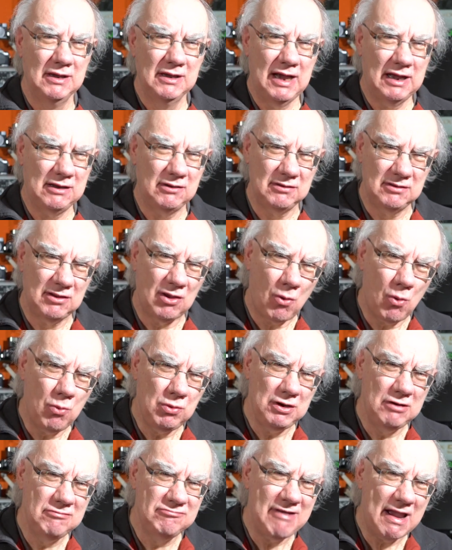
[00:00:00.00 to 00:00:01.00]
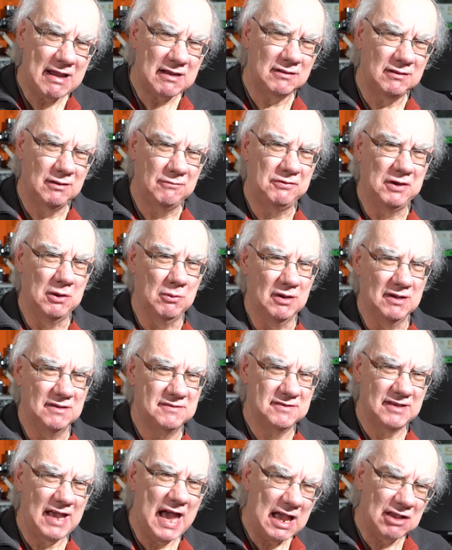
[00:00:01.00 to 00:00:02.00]
and all you regular
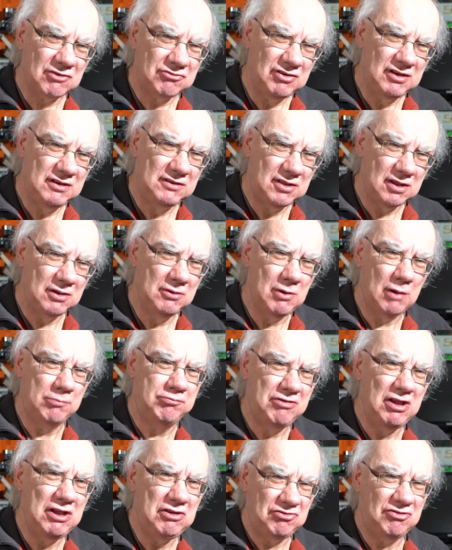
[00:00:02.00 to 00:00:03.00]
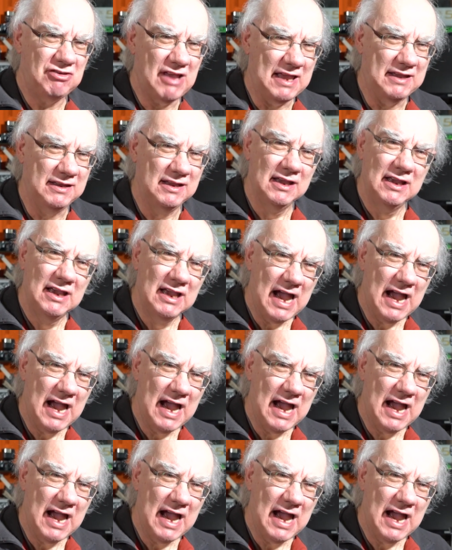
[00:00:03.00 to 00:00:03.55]
viewers actually do appreciate